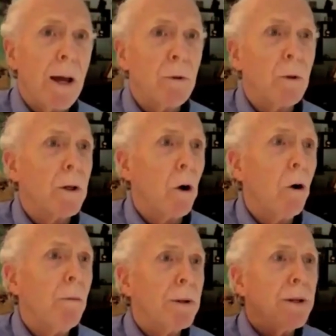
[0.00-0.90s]

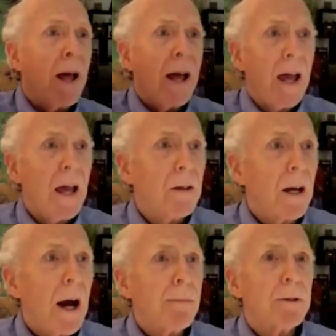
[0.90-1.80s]
trapdoor to open
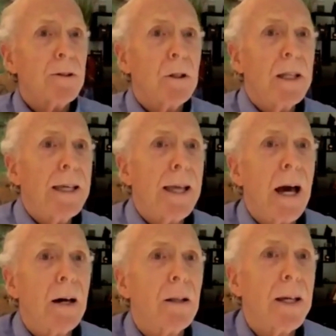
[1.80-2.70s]
and the copper to
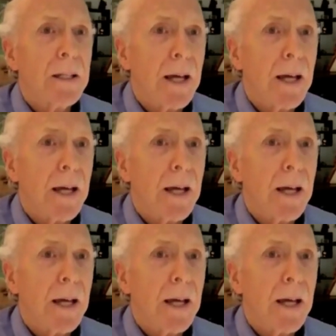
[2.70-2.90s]
leak out